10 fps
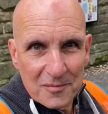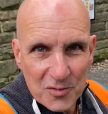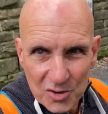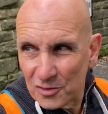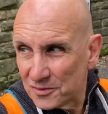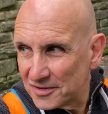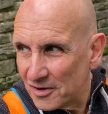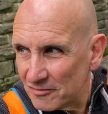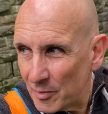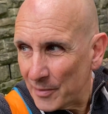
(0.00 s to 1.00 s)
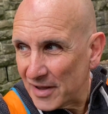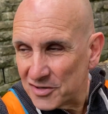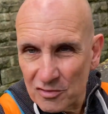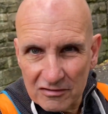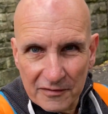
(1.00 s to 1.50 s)
Murals, got to remember that, it's
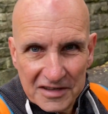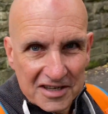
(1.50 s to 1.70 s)
not graffiti.